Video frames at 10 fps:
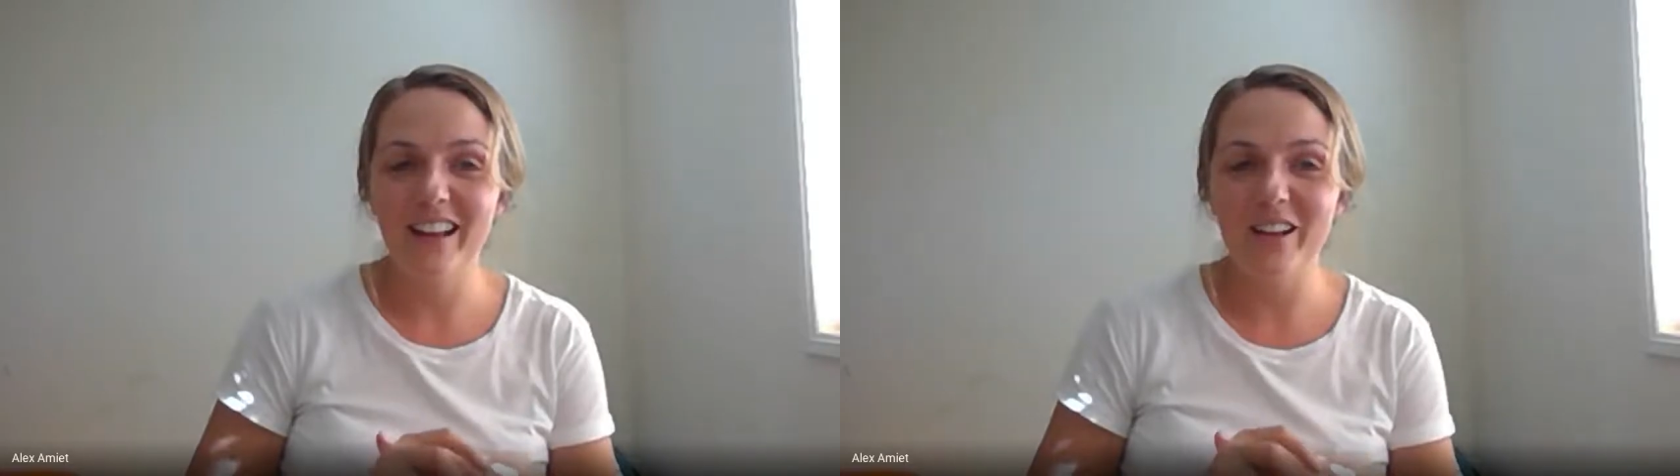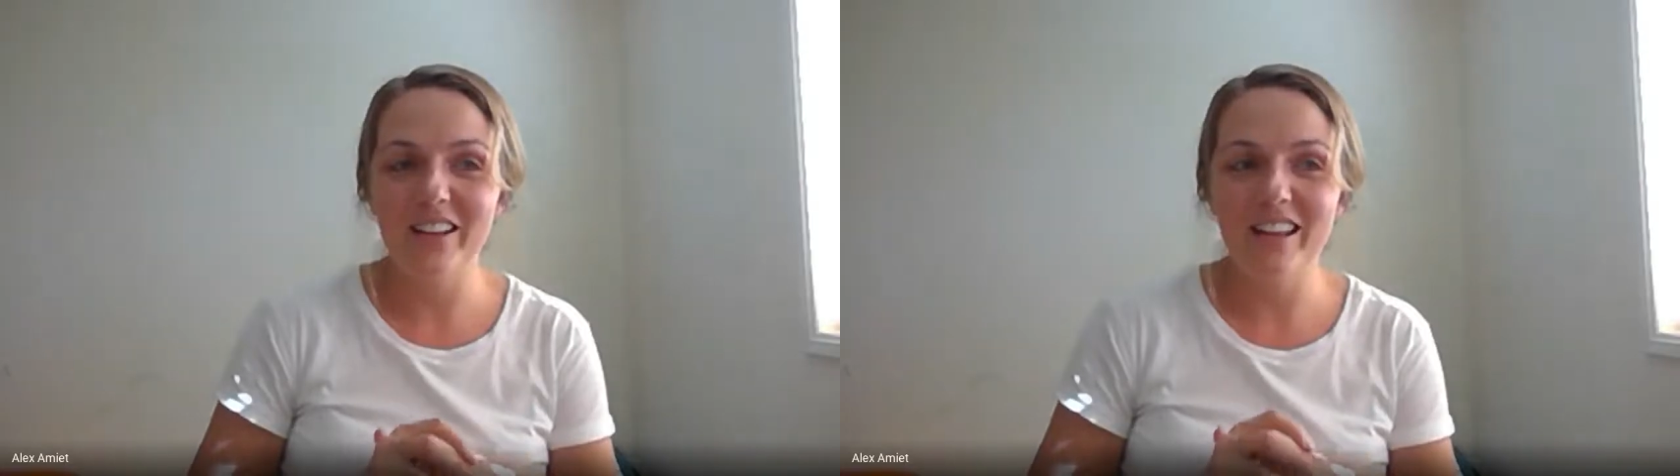
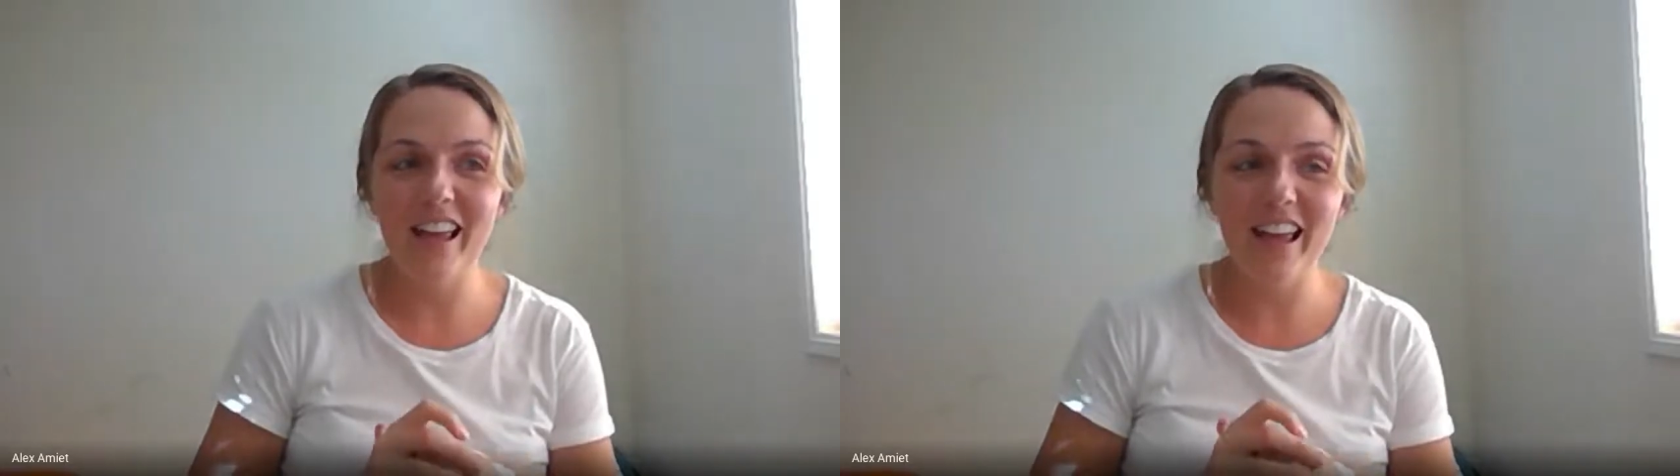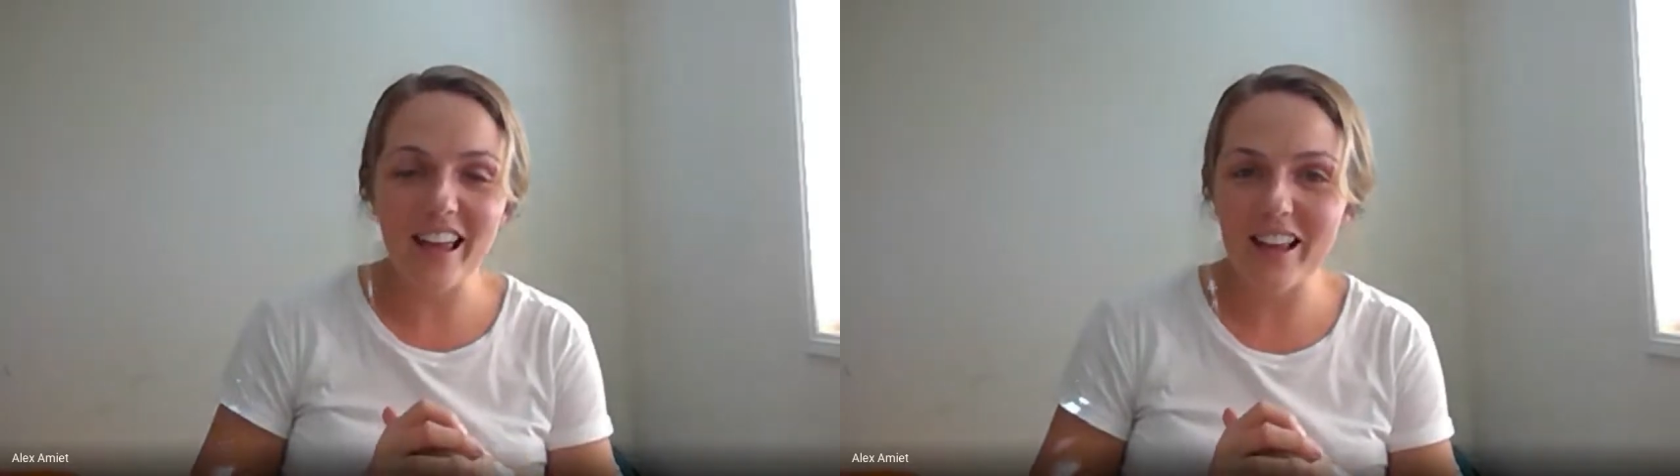
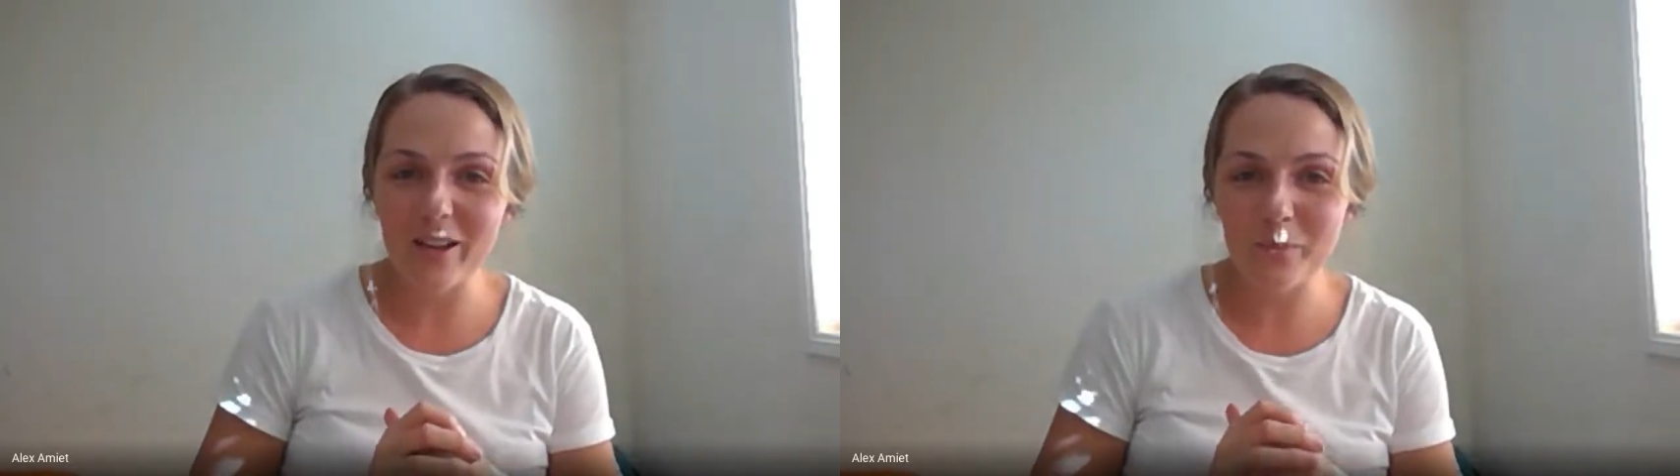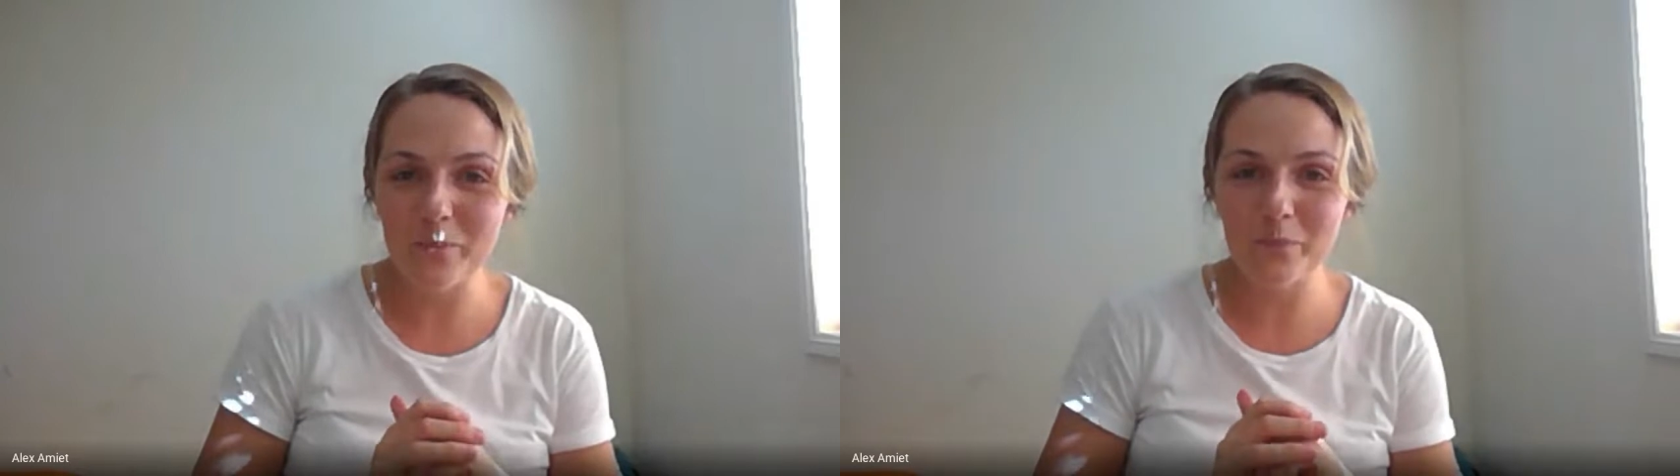
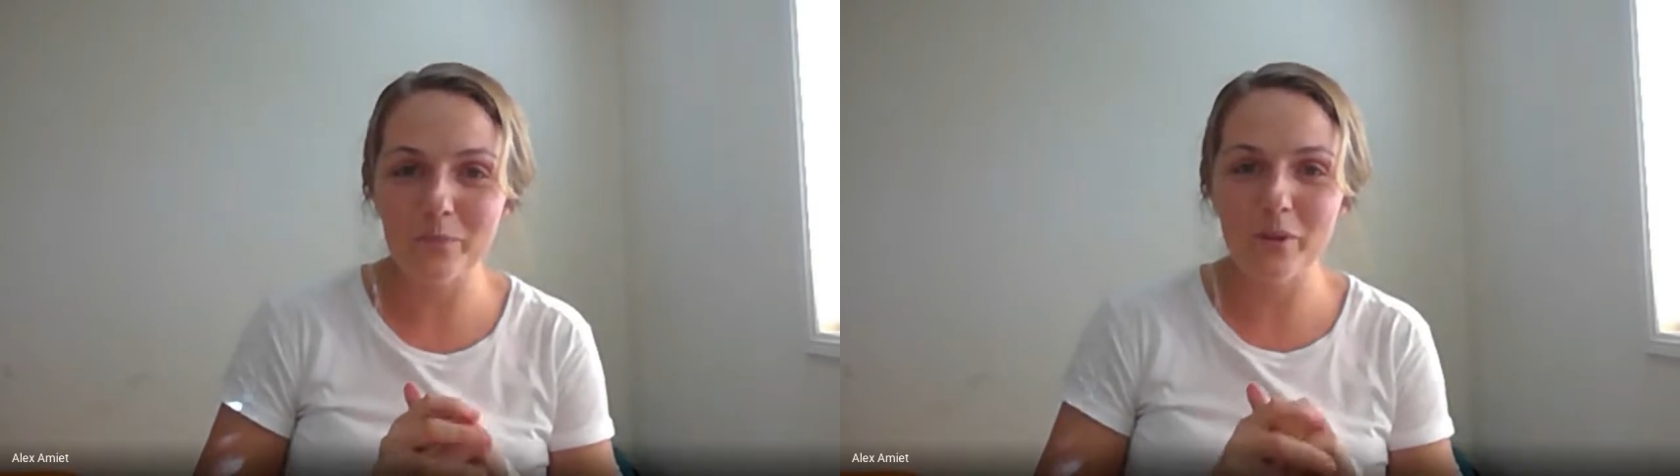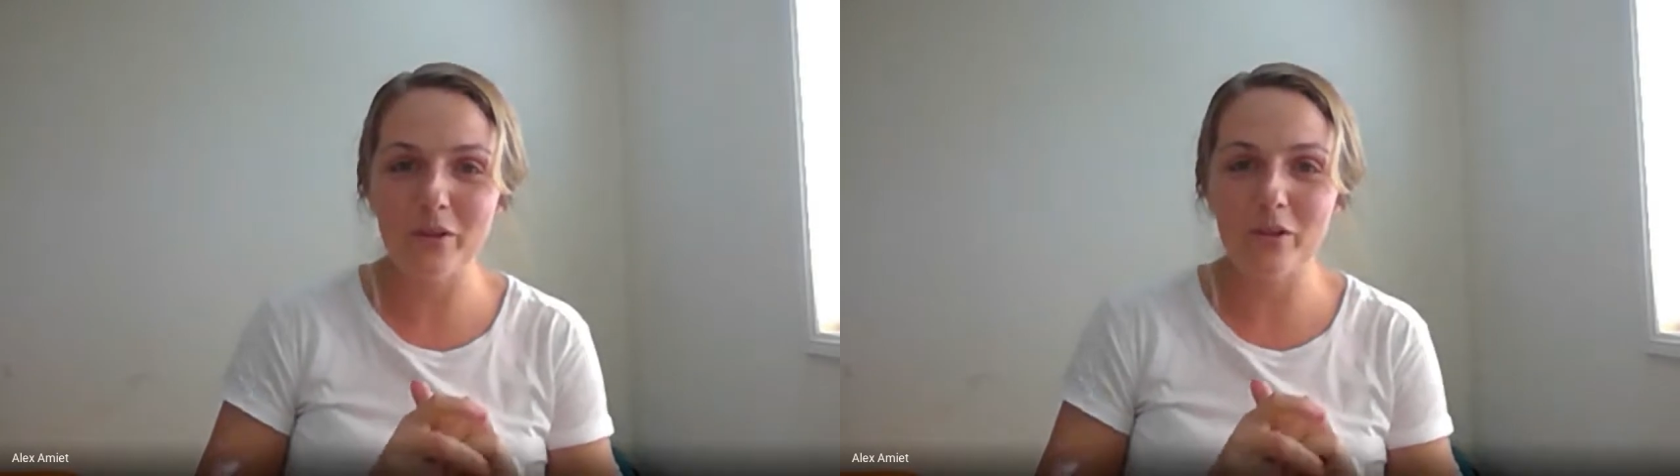yeah,
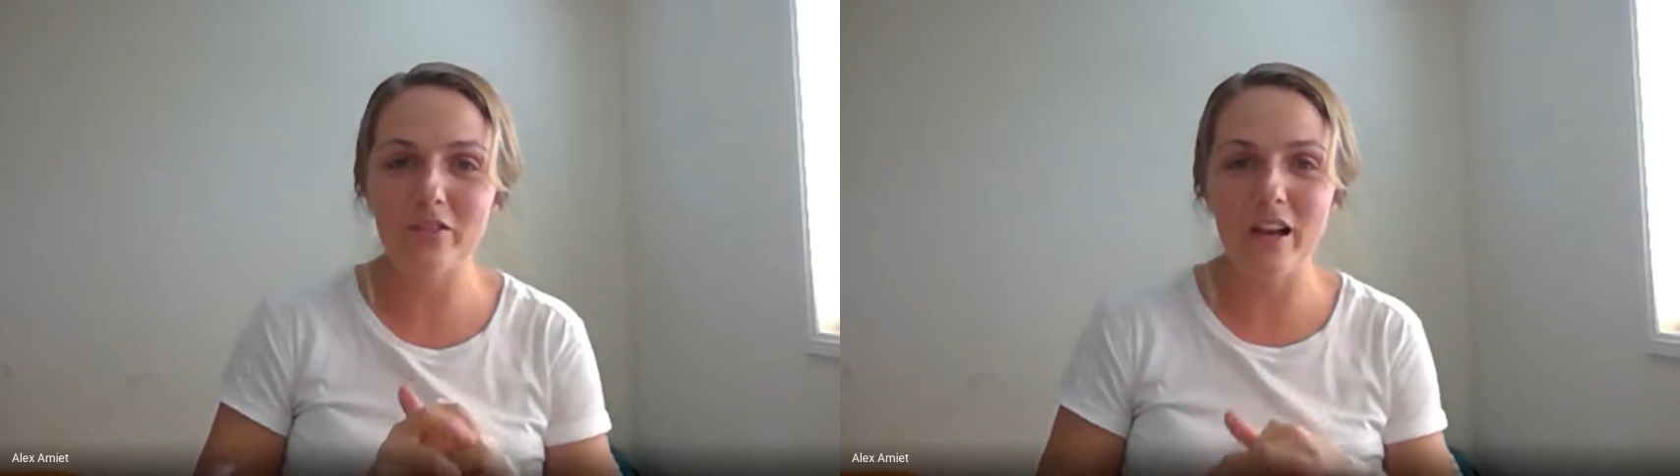because